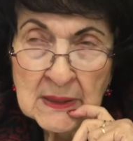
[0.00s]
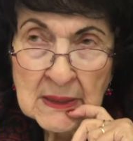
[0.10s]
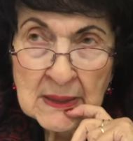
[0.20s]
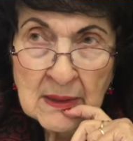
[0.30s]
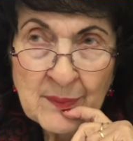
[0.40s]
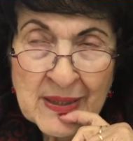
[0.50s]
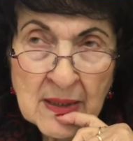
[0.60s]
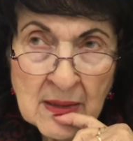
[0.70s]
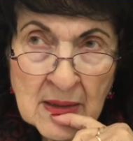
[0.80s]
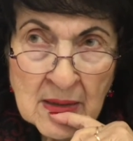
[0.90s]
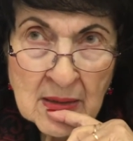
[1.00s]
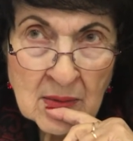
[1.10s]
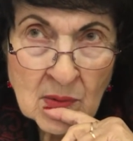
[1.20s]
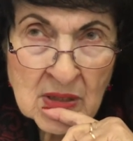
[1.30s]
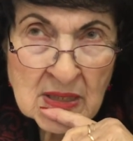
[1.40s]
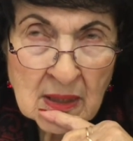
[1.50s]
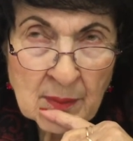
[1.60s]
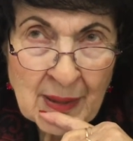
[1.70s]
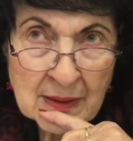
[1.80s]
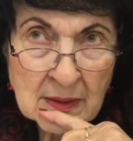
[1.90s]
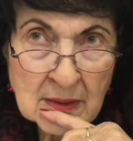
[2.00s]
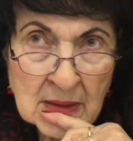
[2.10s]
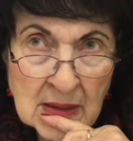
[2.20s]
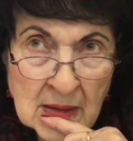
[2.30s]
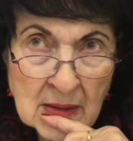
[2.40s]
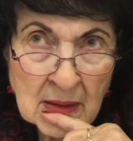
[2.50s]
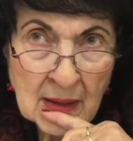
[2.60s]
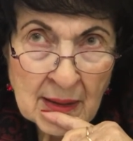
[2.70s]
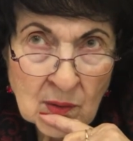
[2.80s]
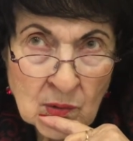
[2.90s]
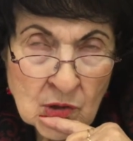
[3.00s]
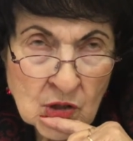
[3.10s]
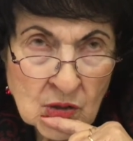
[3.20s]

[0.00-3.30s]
In the beginning, it was about the language,